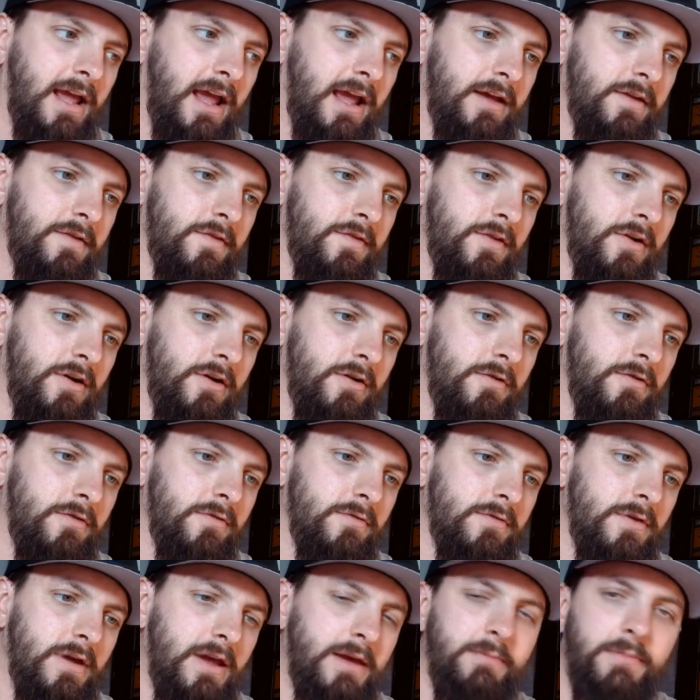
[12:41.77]

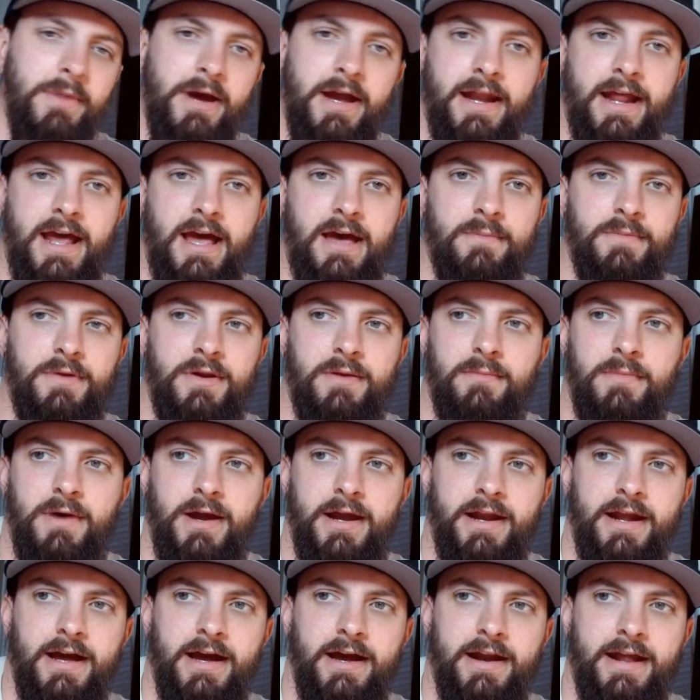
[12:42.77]
So it might happen, it
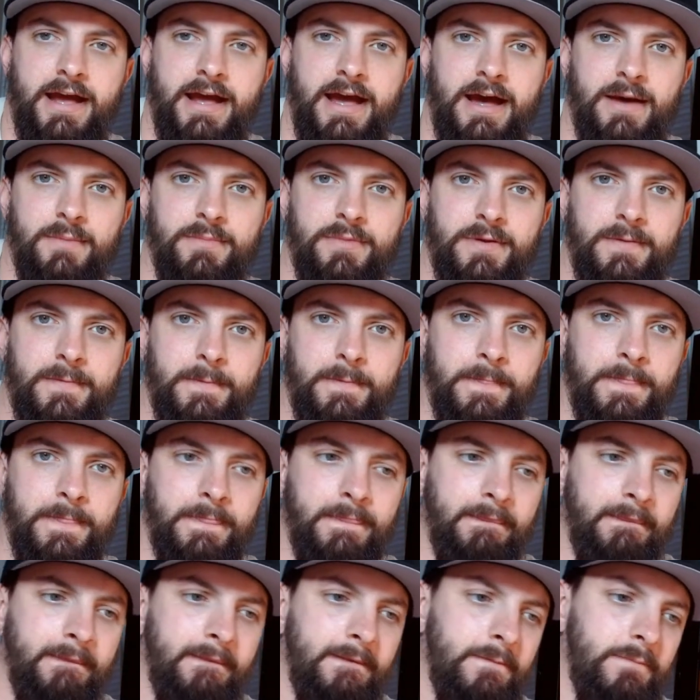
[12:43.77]
might not happen.
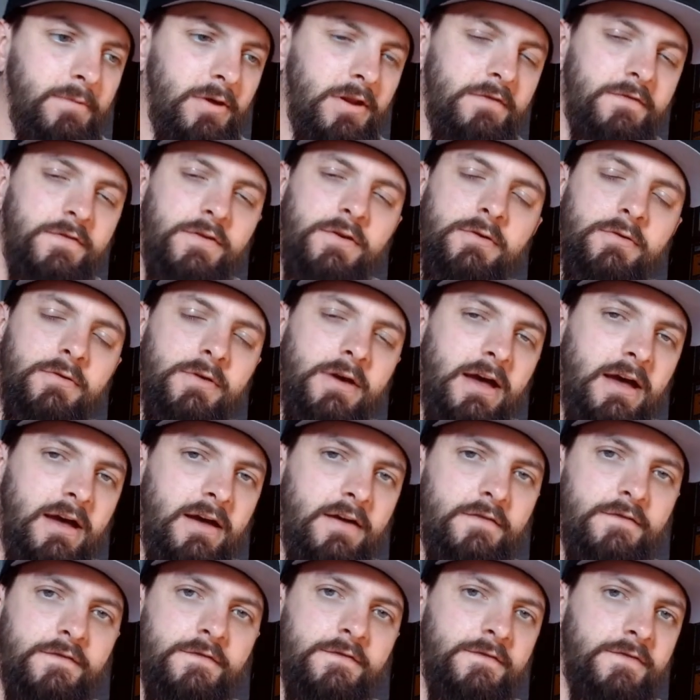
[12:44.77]
But if you
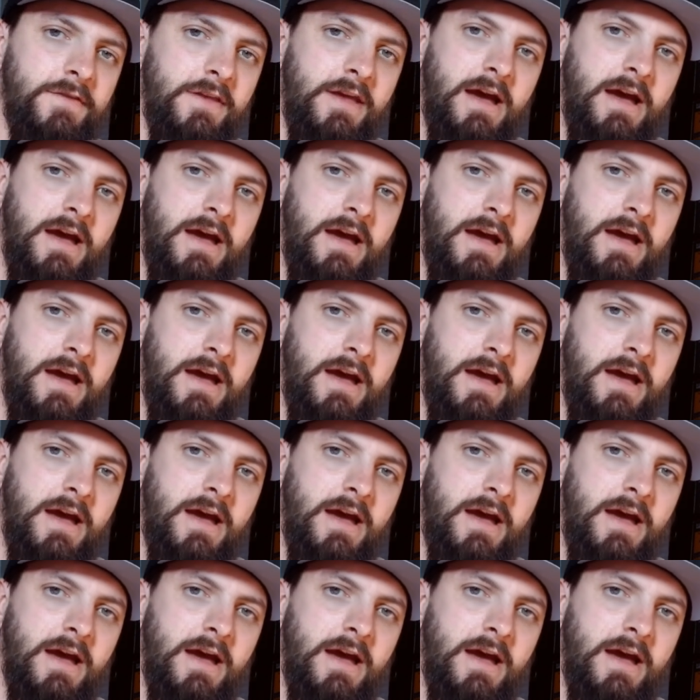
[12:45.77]
have the